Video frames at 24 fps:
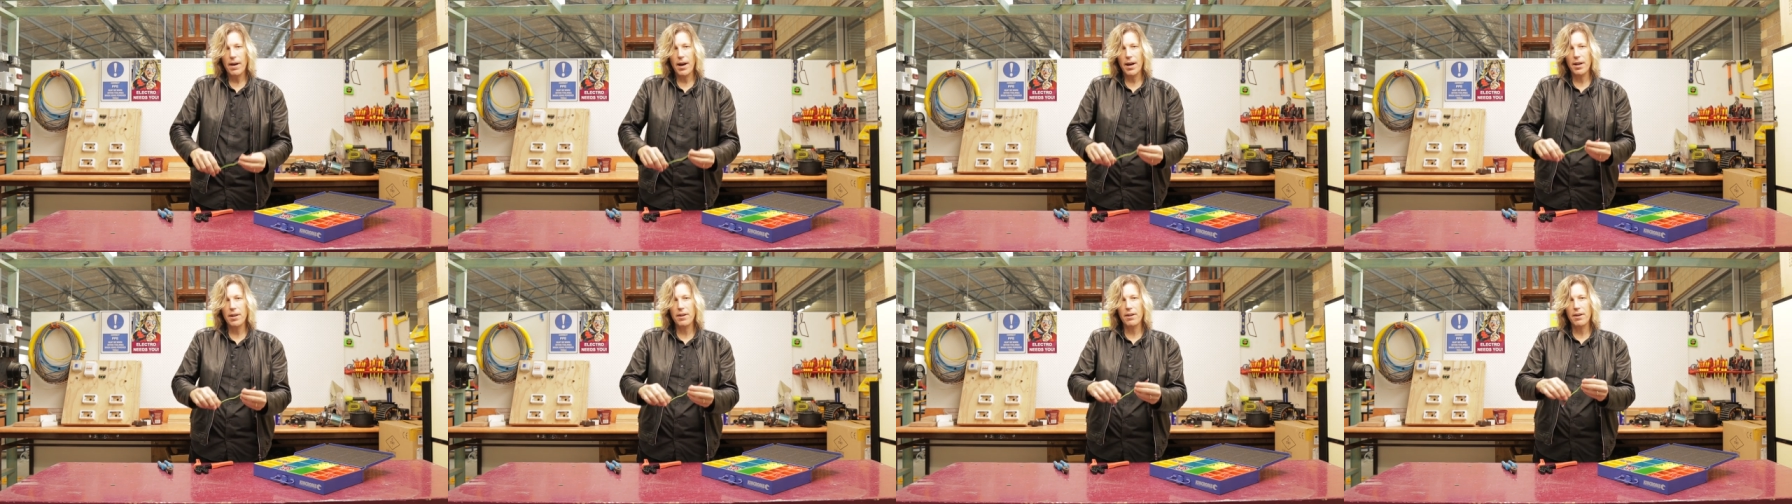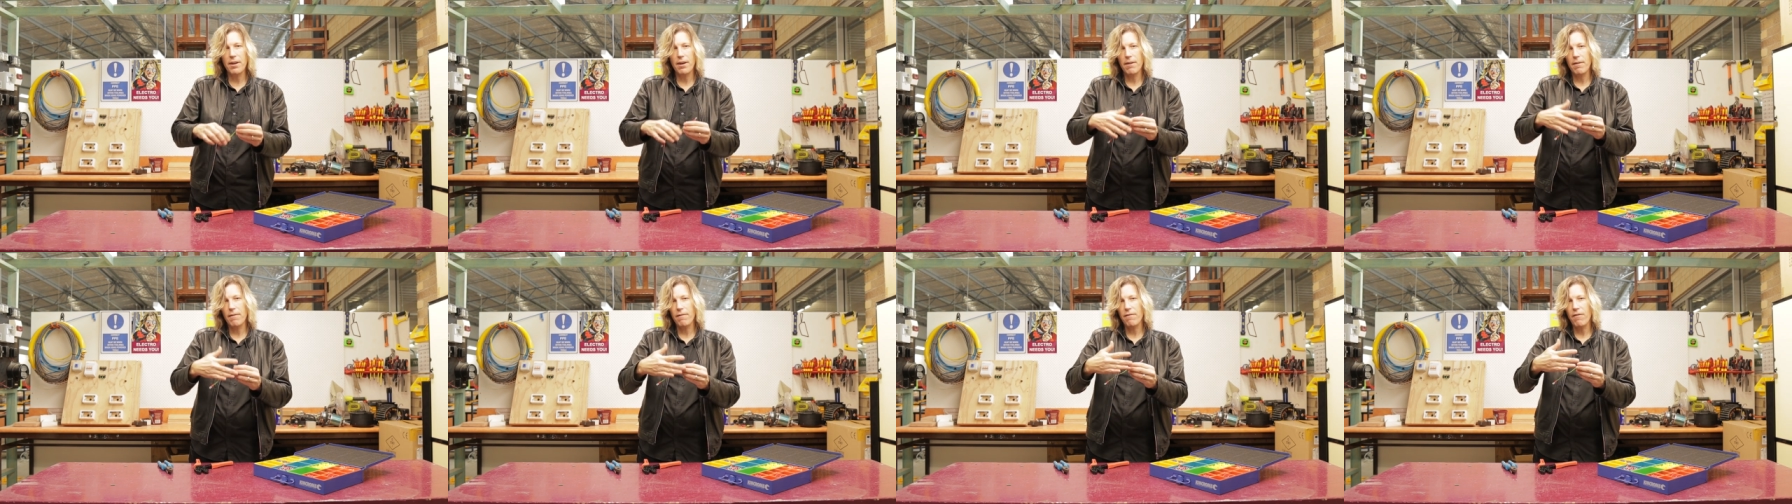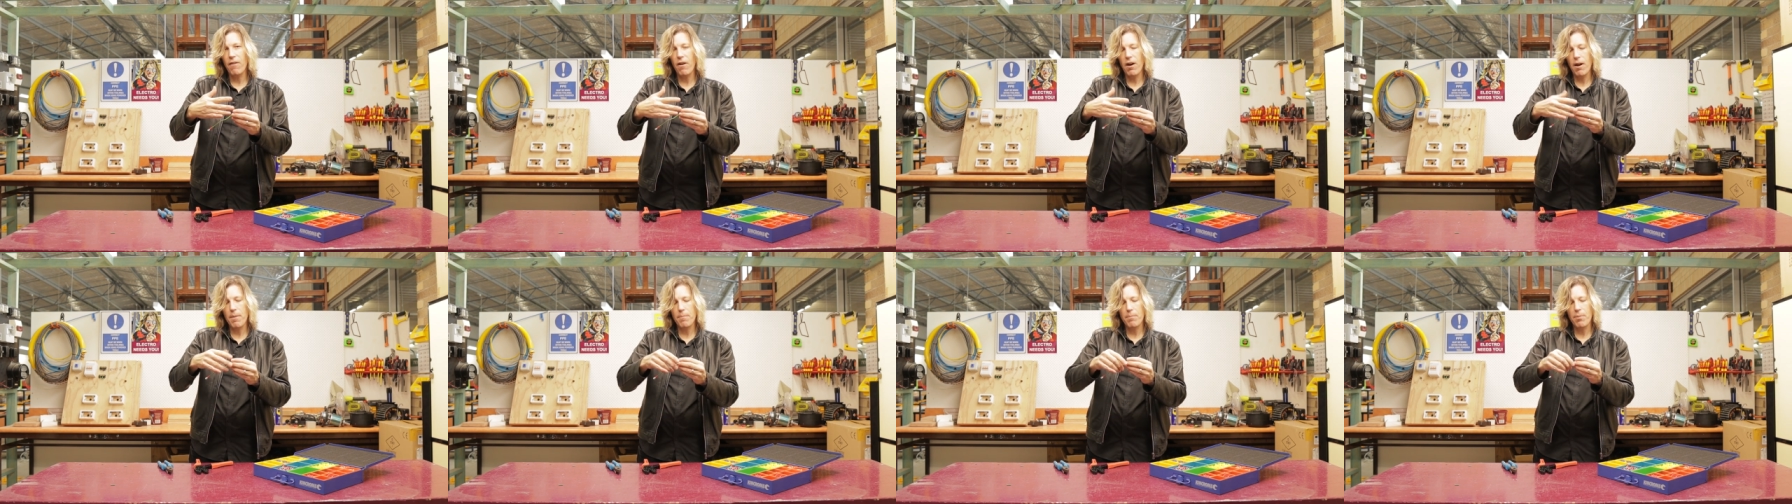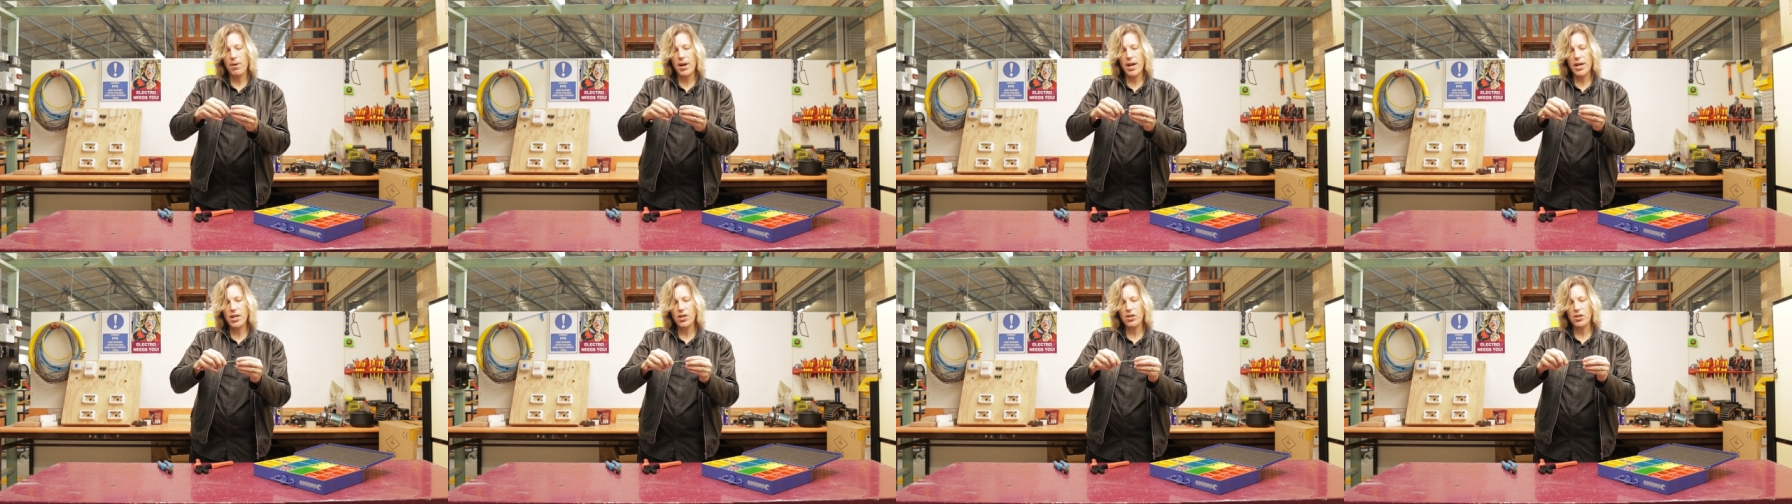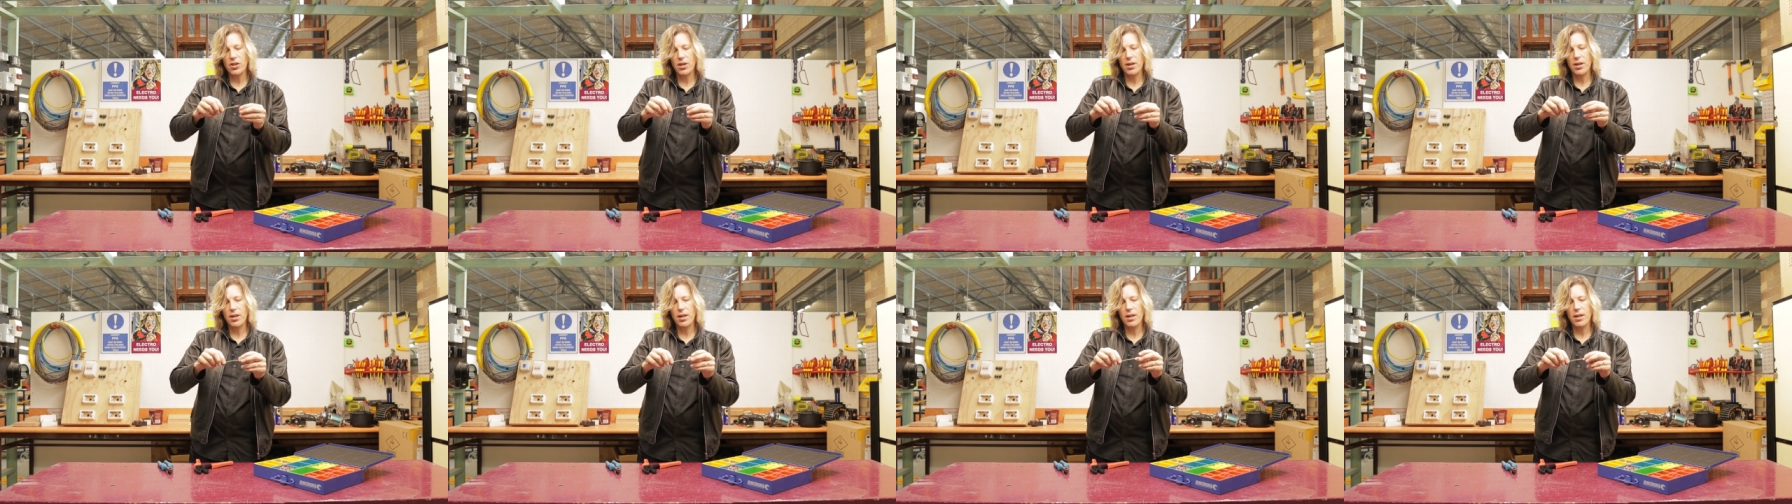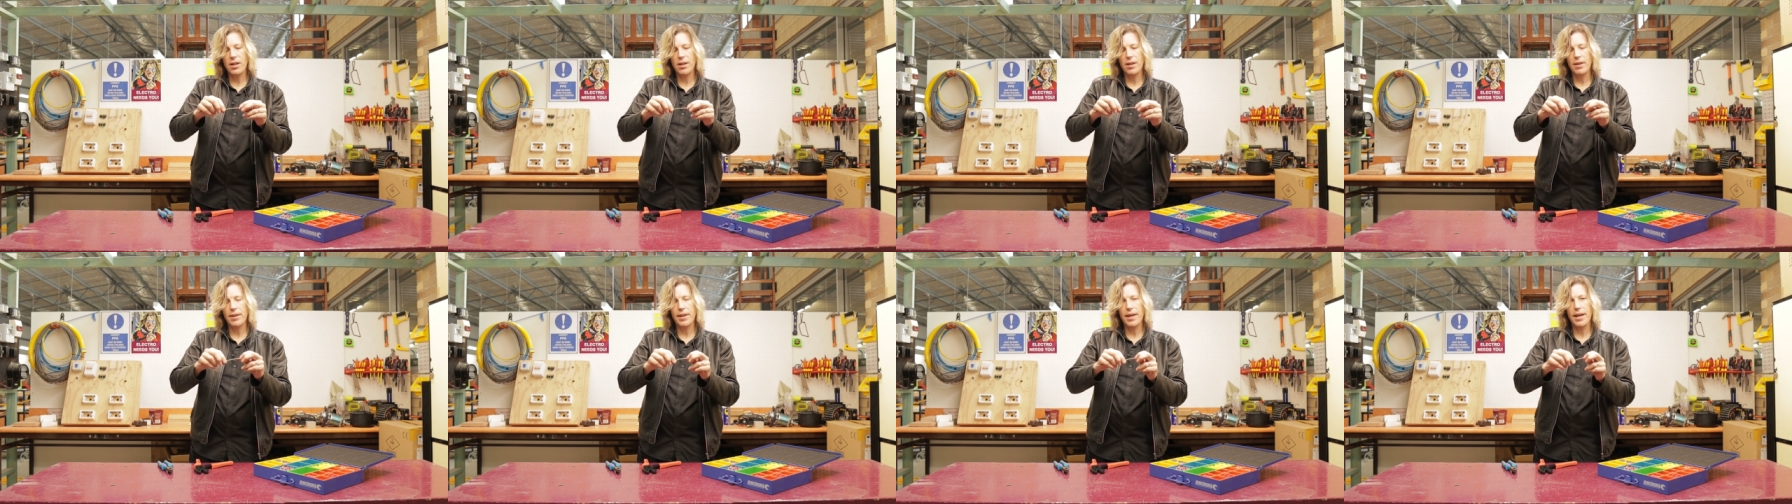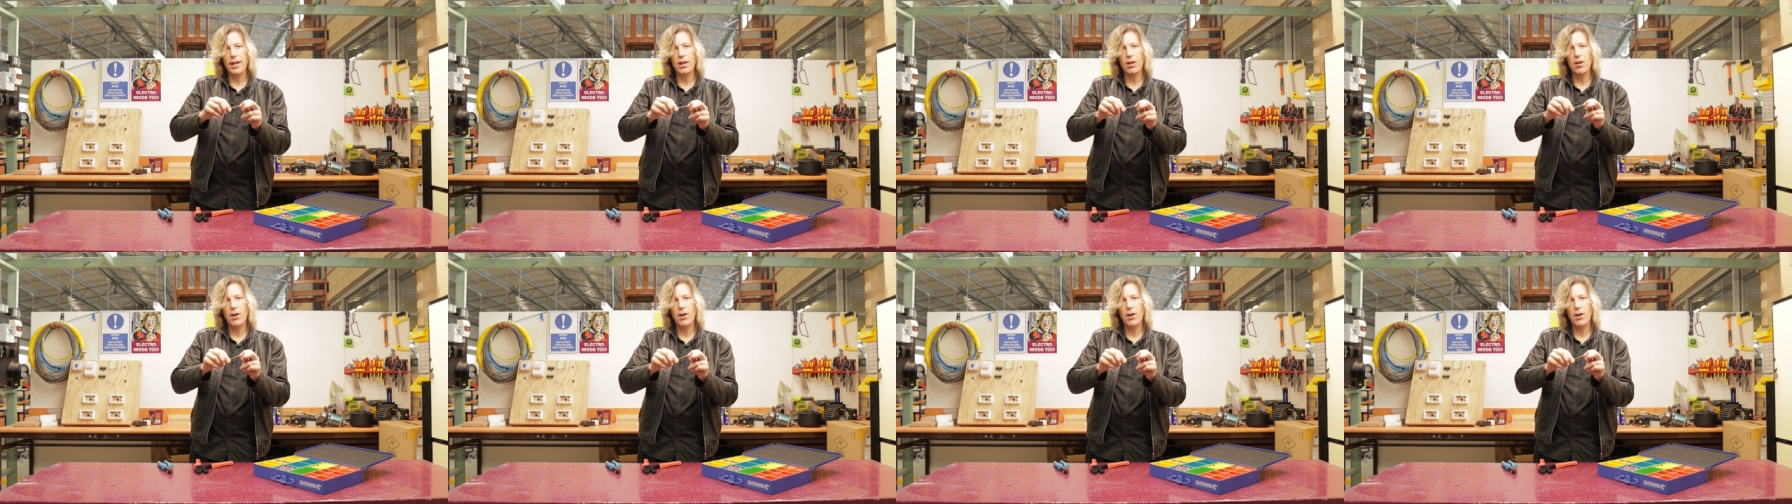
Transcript: under vibration, they're